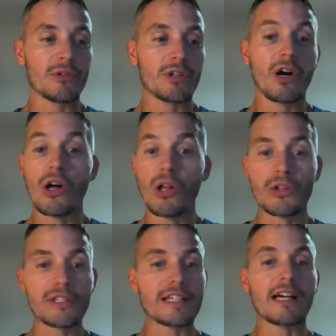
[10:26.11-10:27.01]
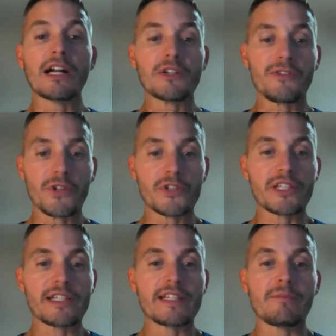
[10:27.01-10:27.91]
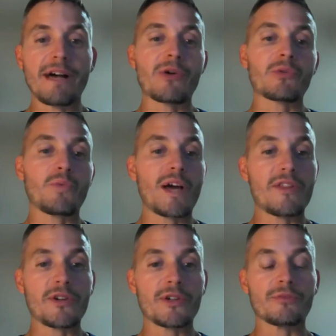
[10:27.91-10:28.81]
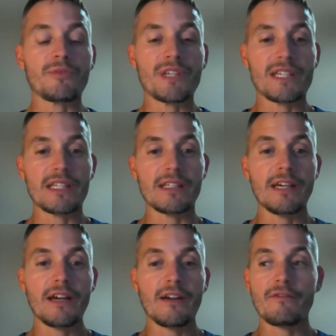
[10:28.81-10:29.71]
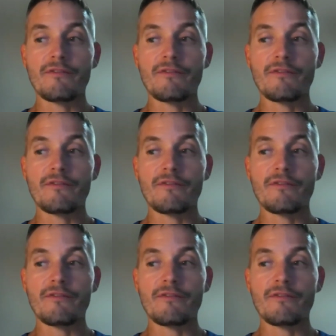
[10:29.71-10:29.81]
calls and controversies about whether the